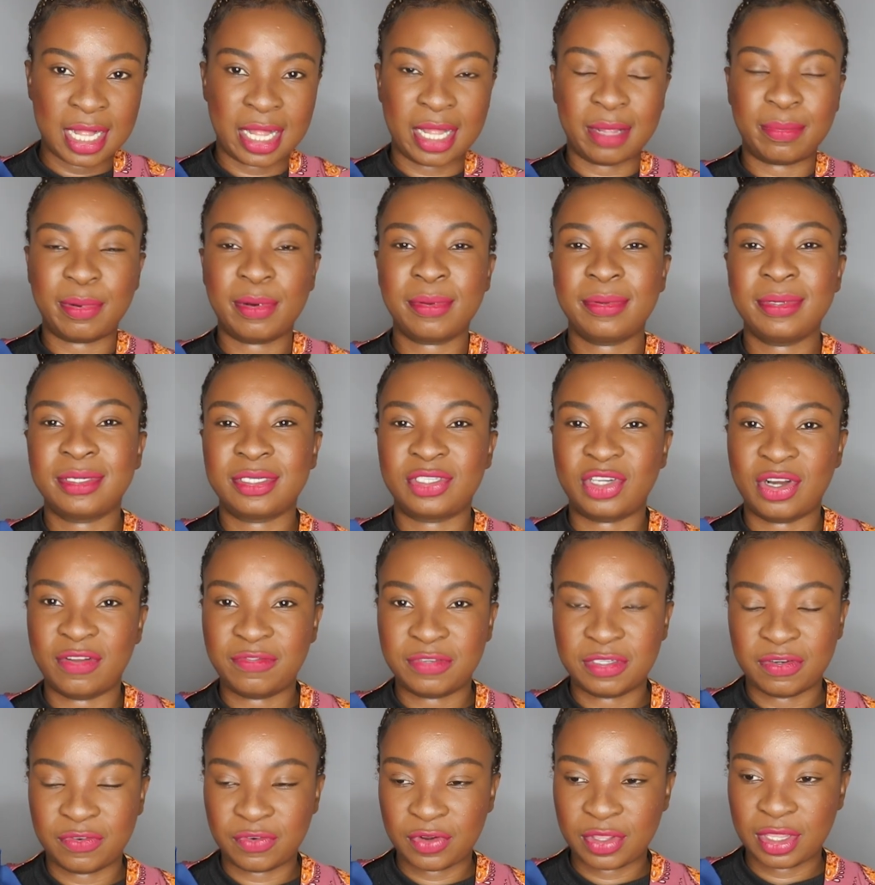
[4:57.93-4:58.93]
I'll probably
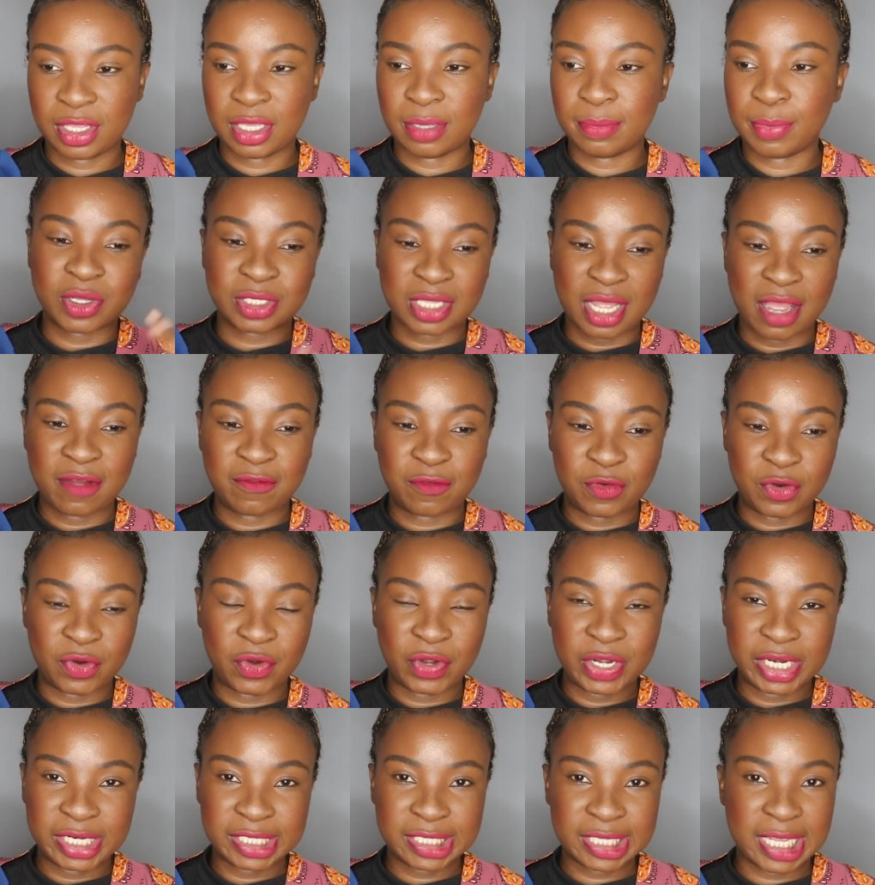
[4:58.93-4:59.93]
draft everything because I've
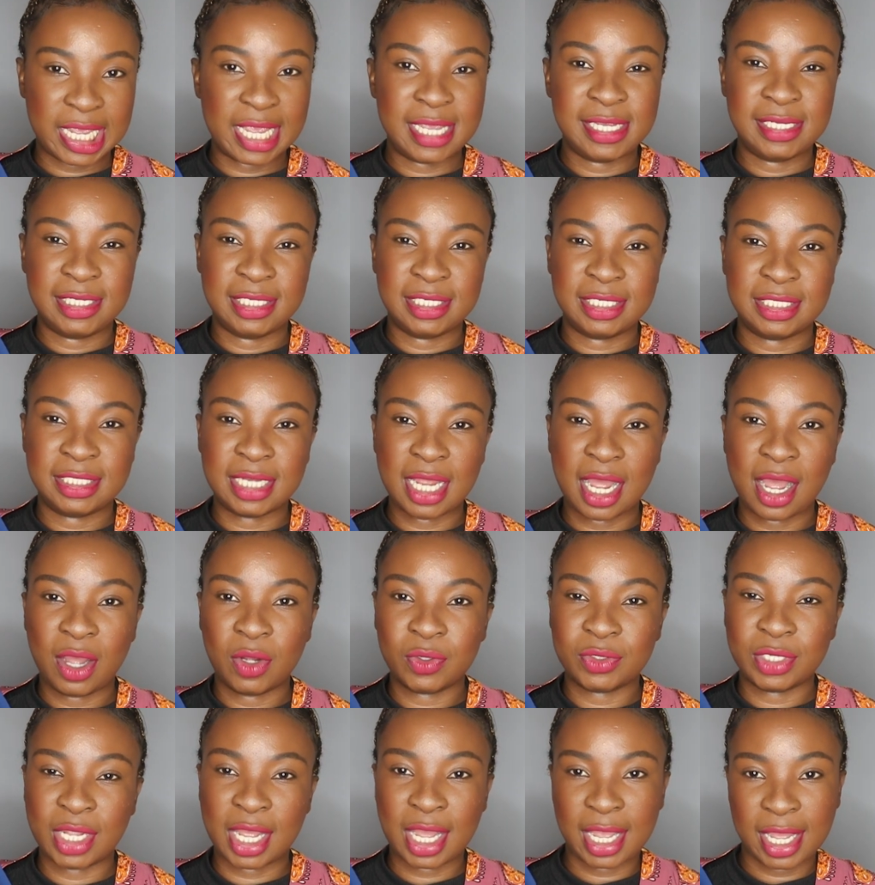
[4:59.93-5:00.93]
already sketched it
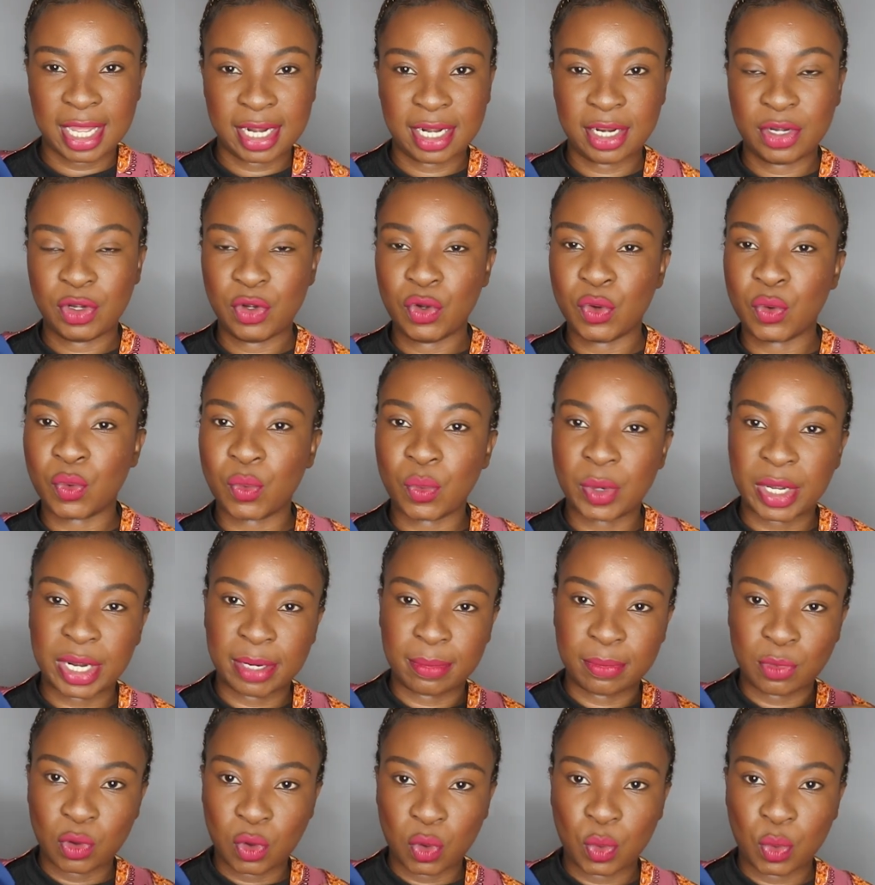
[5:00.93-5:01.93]
down. I kind of know what I'm